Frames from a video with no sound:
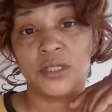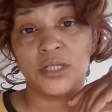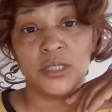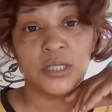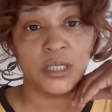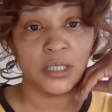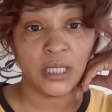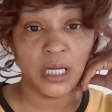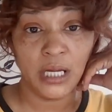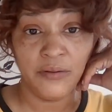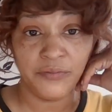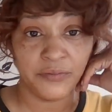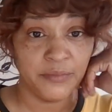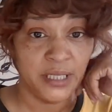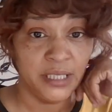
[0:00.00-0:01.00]
Shit,
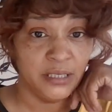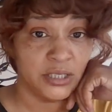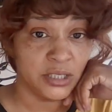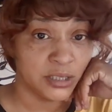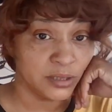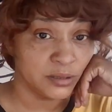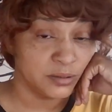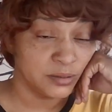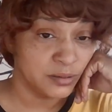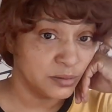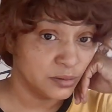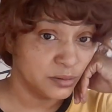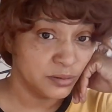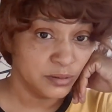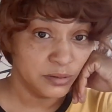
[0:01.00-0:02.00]
confirmation.
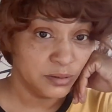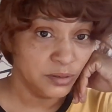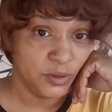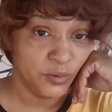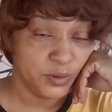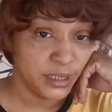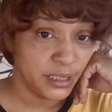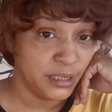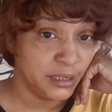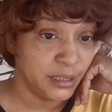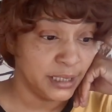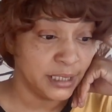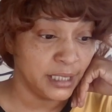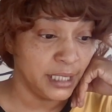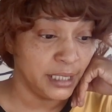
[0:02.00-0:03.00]
You know what the
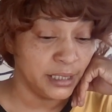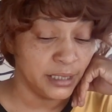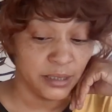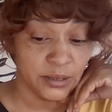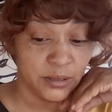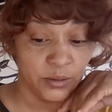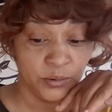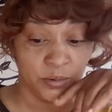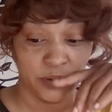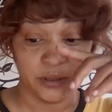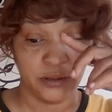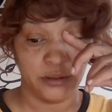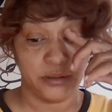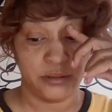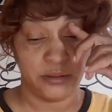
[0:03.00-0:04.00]
hell that cat in there doing?